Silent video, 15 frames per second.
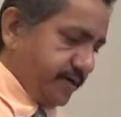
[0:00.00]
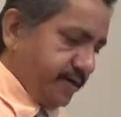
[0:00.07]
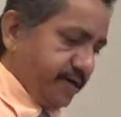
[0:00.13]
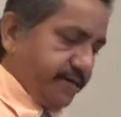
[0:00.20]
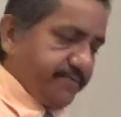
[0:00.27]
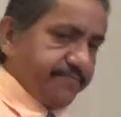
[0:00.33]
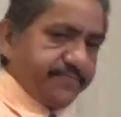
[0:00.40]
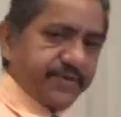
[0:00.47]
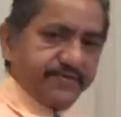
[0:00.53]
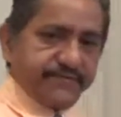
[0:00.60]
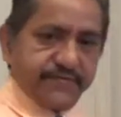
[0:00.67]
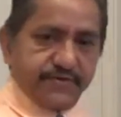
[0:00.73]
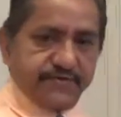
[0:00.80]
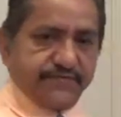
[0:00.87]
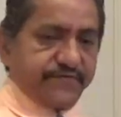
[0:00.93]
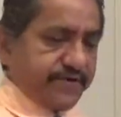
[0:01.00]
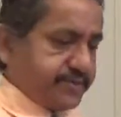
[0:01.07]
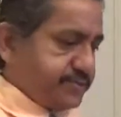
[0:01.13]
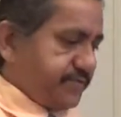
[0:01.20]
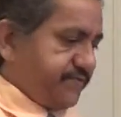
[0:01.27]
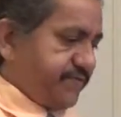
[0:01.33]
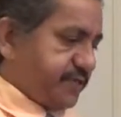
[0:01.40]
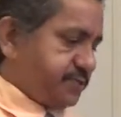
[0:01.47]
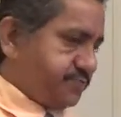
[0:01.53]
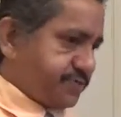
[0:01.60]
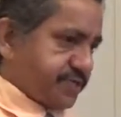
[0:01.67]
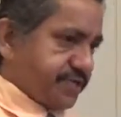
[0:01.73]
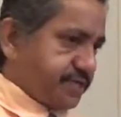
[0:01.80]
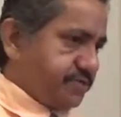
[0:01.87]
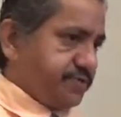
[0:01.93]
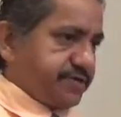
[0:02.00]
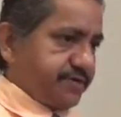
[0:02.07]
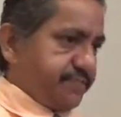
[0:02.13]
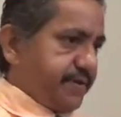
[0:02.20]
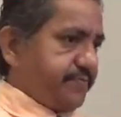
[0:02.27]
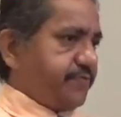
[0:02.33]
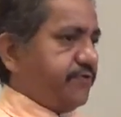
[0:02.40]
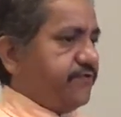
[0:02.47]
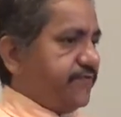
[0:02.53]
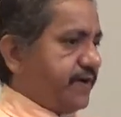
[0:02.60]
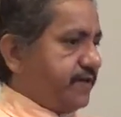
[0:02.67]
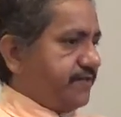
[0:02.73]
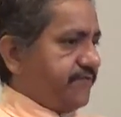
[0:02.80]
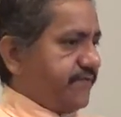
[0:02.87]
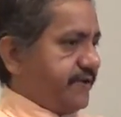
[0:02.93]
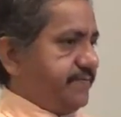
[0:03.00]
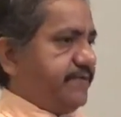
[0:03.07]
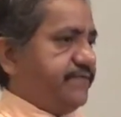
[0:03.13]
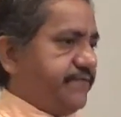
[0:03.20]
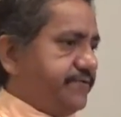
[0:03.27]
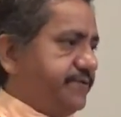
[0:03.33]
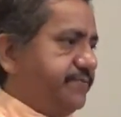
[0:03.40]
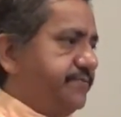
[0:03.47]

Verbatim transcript: Um, if there are friends on Facebook, they can look up my profile and find my phone